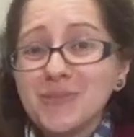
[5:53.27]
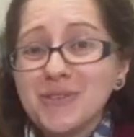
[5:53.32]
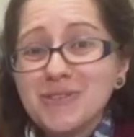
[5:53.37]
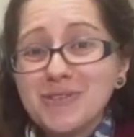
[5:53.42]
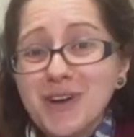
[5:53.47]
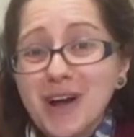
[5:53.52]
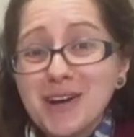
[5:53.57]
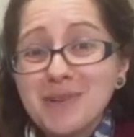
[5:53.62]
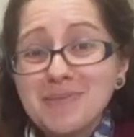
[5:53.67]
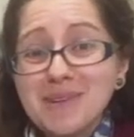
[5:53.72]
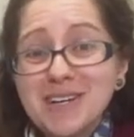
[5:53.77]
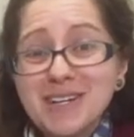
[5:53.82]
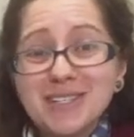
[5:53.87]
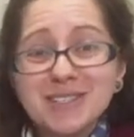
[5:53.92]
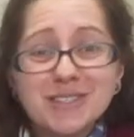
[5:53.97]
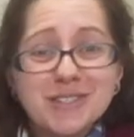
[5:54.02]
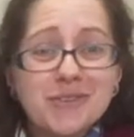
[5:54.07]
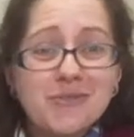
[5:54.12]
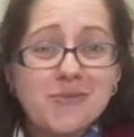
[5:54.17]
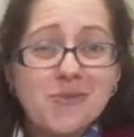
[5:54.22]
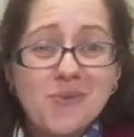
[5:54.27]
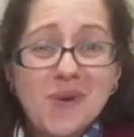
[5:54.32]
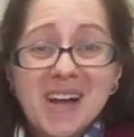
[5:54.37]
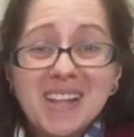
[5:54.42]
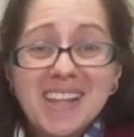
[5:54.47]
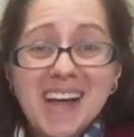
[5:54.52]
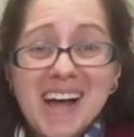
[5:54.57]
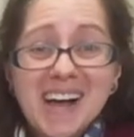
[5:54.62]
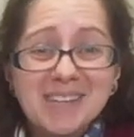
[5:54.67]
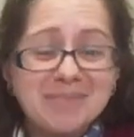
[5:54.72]
You've got a meal. So
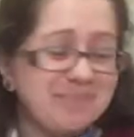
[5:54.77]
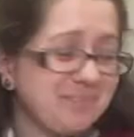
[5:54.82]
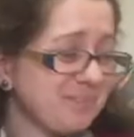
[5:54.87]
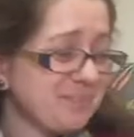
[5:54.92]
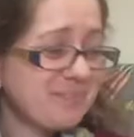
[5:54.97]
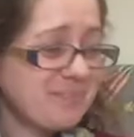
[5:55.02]
voila.